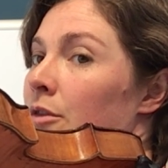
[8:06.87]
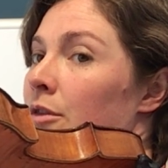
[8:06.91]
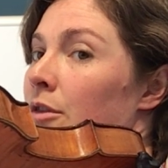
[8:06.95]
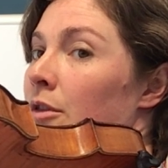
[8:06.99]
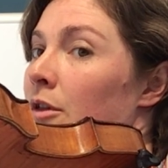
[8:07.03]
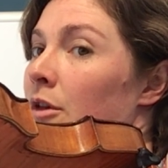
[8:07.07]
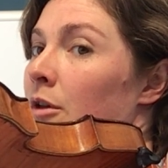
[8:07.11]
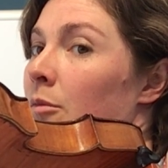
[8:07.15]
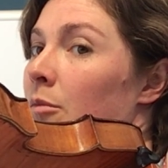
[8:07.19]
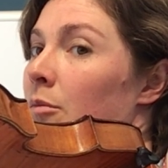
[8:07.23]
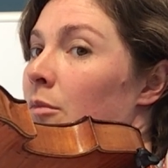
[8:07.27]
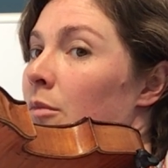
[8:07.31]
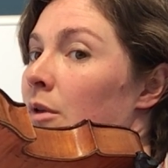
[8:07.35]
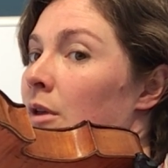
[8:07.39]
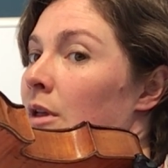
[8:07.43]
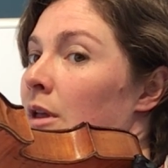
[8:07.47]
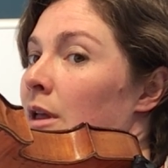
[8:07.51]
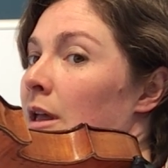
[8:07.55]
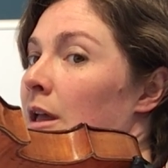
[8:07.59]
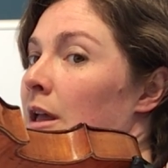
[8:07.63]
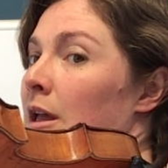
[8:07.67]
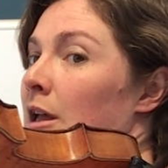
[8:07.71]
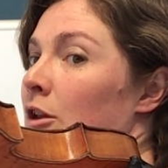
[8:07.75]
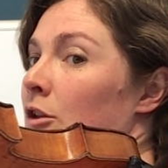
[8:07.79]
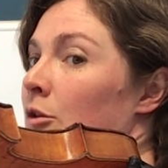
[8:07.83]
thumb,
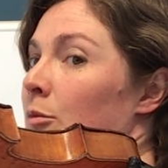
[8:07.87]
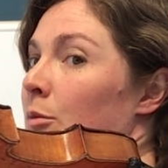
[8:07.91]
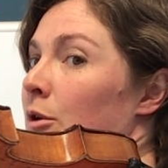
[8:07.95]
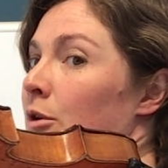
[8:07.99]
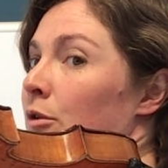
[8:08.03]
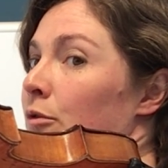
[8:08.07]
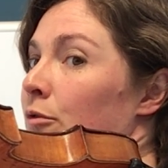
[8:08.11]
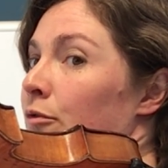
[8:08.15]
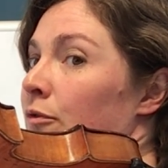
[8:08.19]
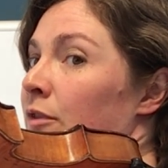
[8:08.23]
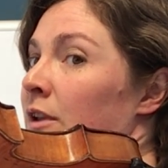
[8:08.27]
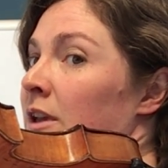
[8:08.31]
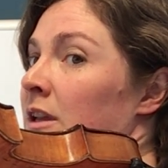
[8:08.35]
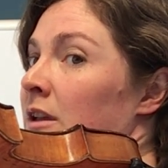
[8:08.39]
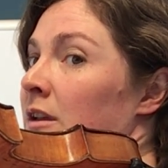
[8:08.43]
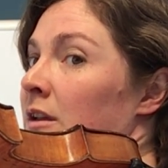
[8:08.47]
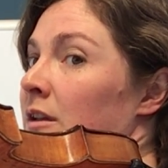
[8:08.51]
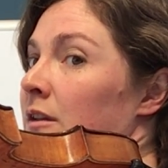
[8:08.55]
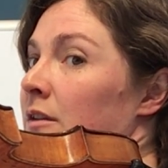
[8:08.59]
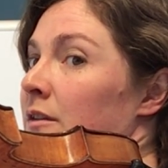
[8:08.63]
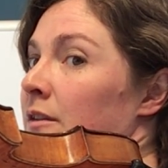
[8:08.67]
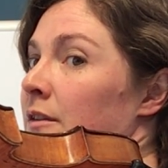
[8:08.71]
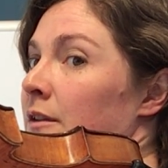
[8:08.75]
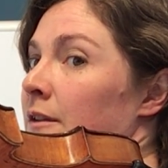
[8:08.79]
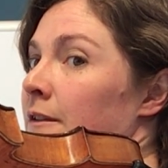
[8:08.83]
elbow,
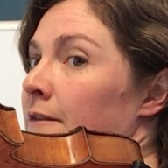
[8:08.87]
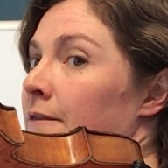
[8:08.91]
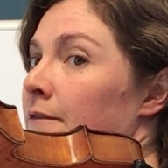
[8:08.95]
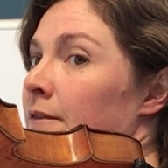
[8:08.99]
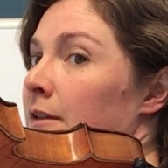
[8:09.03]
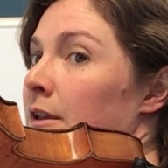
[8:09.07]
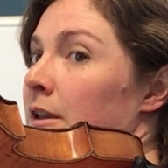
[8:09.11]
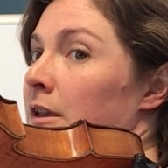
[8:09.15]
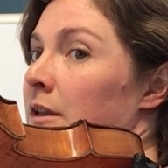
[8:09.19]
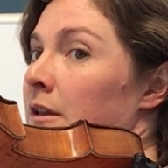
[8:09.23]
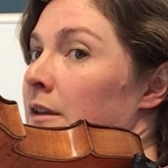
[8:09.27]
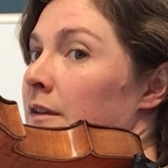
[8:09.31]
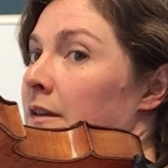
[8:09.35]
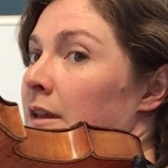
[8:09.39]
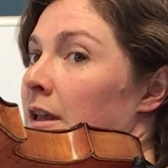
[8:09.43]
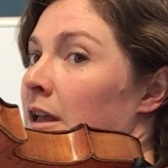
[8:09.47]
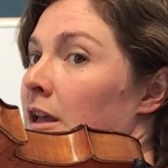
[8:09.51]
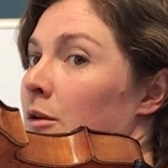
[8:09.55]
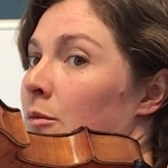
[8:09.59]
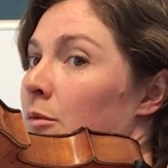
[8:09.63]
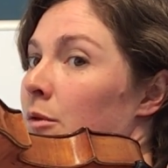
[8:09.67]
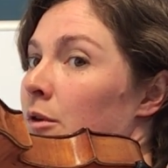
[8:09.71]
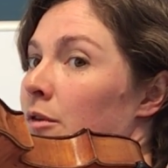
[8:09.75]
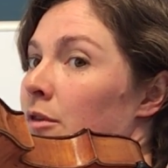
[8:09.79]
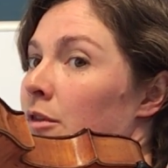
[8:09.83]
fingers, fingers,
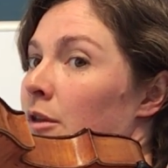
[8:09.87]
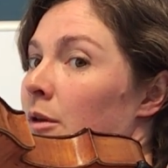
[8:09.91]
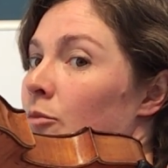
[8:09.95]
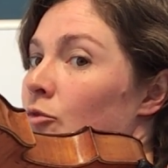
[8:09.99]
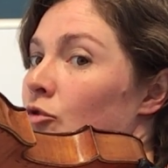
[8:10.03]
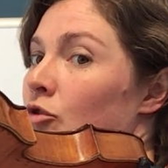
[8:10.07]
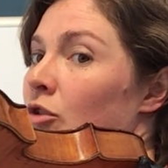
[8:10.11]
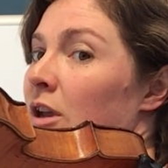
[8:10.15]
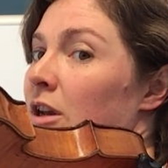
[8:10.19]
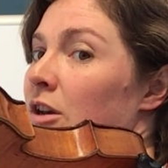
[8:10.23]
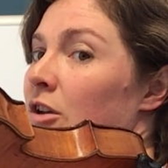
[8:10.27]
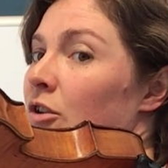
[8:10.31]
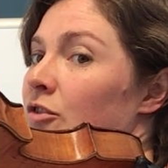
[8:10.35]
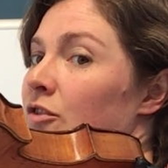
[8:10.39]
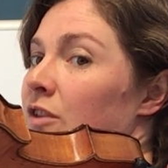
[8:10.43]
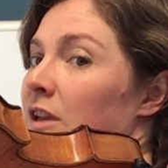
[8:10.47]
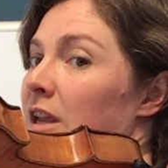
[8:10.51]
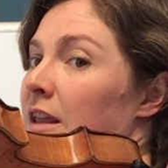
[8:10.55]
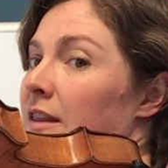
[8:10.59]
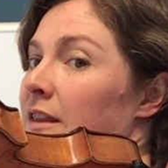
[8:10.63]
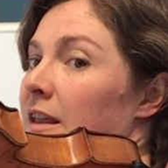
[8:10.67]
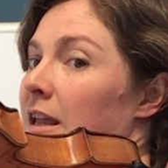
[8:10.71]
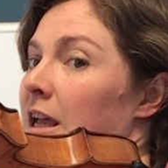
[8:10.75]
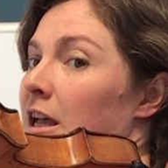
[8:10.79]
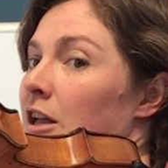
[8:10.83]
elbow, thumb. Try not to
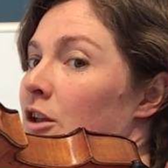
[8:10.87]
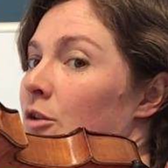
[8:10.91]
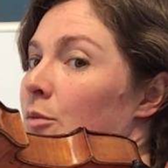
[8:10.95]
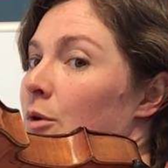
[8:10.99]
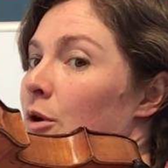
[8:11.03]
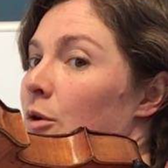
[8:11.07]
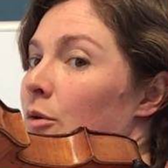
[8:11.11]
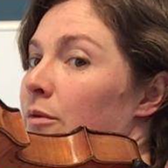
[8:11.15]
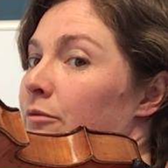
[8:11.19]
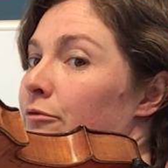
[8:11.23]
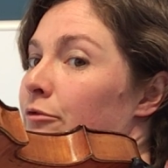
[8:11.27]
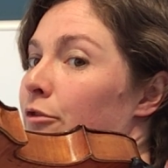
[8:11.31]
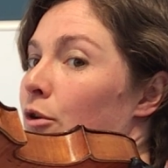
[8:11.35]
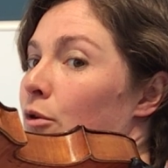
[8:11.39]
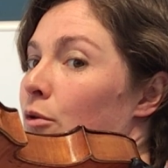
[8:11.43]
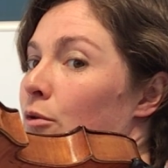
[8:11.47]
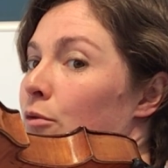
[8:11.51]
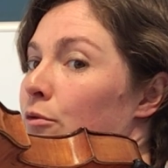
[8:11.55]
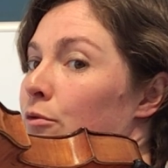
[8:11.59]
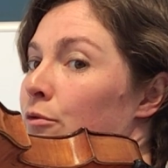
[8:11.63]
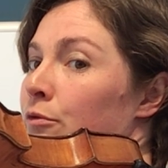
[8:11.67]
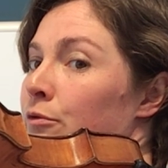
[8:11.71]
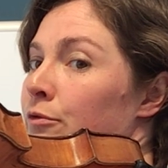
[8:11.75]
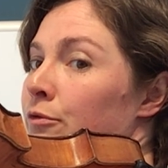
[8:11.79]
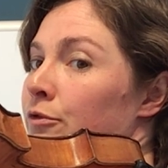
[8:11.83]
get the elbow
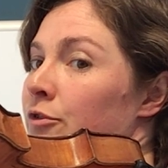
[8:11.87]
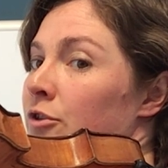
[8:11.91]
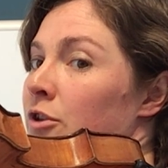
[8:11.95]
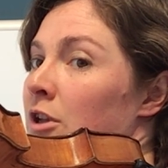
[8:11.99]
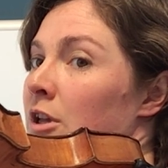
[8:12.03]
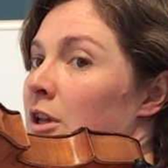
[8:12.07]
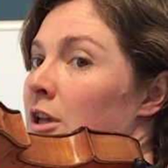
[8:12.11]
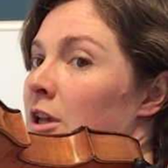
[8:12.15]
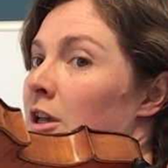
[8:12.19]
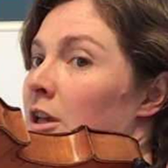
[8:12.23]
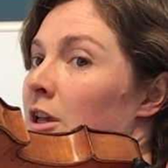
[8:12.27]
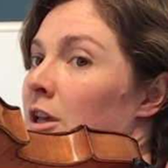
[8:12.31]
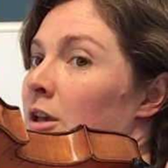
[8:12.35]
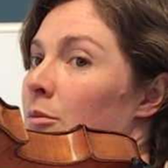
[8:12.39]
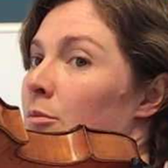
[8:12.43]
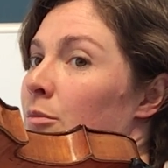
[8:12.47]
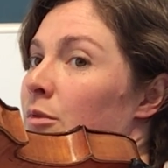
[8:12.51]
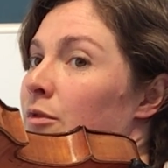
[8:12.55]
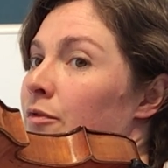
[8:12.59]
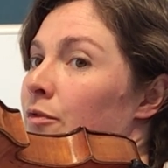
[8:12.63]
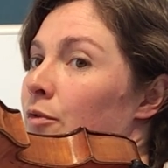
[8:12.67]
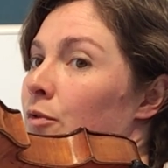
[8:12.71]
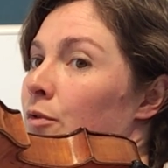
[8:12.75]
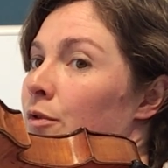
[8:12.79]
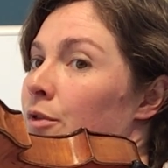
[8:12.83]
involved
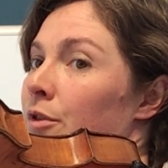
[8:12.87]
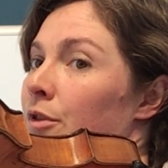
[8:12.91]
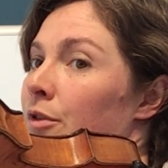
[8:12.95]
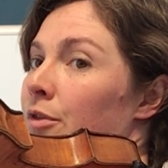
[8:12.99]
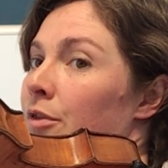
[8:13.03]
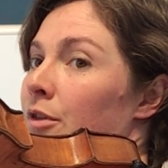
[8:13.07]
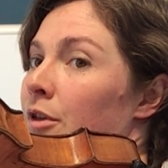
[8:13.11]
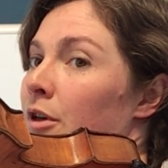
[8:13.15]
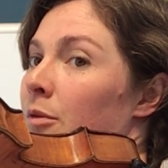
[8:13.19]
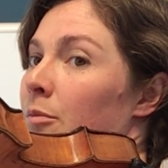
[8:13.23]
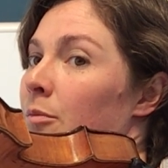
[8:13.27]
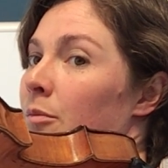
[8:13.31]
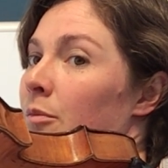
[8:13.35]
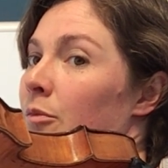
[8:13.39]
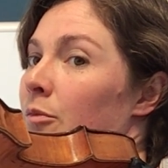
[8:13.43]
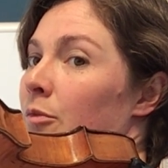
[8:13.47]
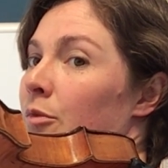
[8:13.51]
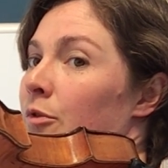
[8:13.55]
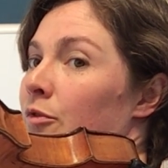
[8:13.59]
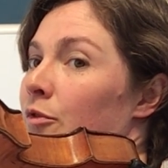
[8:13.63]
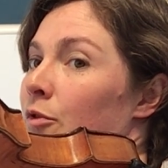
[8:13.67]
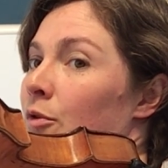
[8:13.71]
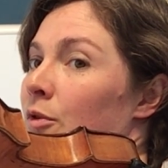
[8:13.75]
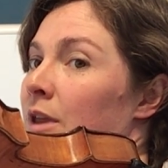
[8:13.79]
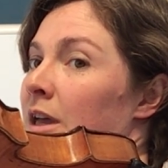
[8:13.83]
before
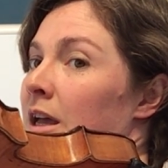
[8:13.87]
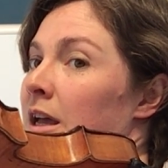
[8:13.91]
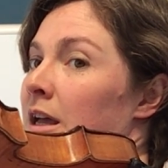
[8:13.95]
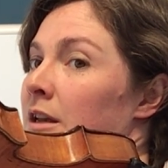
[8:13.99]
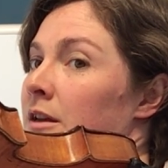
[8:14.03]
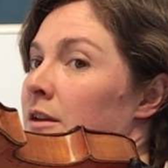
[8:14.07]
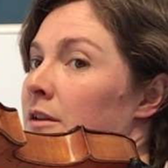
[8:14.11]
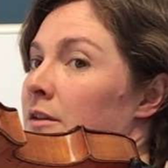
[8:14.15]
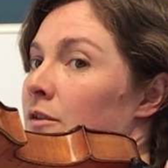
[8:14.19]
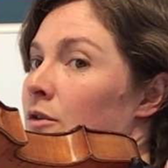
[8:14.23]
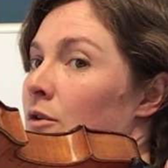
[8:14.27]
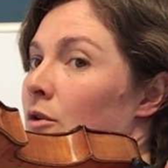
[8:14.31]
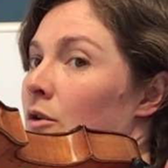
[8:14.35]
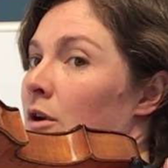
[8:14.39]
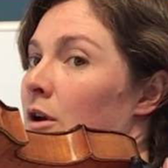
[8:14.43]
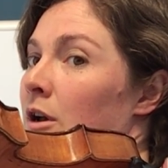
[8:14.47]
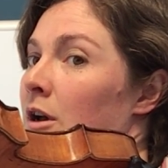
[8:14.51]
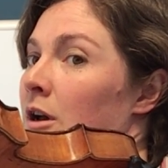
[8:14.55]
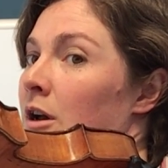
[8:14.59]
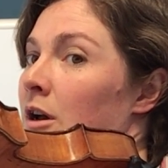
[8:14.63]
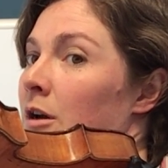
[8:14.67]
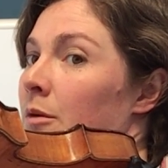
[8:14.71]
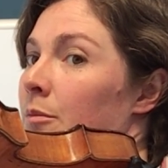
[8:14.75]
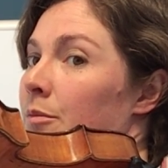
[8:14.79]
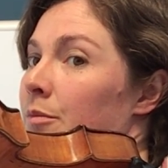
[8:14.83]
the hand has got
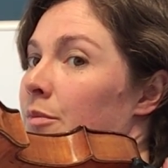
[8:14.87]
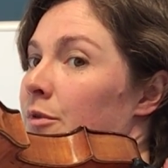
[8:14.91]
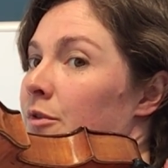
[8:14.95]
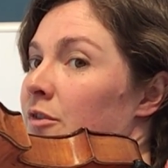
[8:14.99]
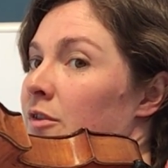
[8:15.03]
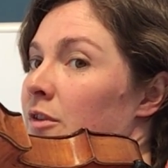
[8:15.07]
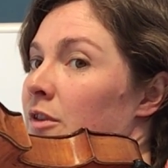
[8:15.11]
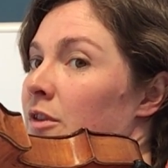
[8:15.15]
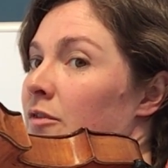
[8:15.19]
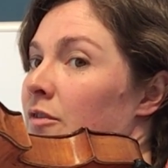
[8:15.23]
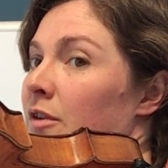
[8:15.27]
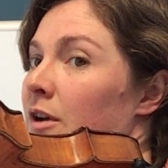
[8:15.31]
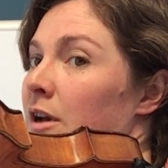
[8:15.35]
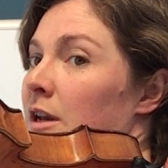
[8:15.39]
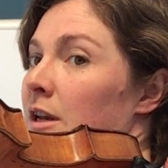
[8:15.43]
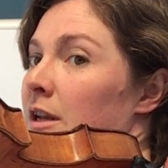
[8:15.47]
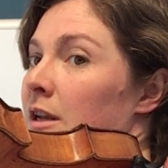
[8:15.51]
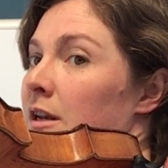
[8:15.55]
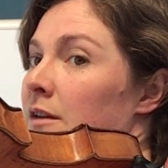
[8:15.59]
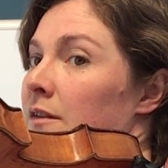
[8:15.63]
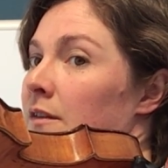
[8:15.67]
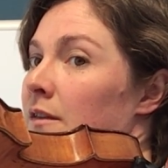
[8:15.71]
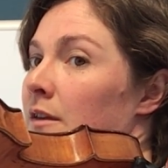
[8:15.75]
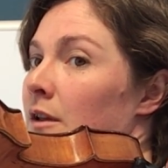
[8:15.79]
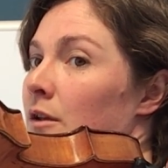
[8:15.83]
up to the
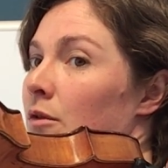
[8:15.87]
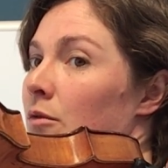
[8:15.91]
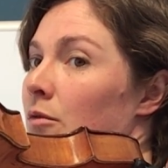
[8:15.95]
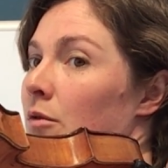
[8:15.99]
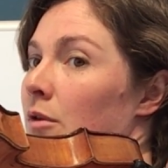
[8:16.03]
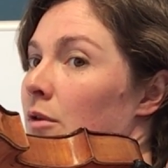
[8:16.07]
violin. So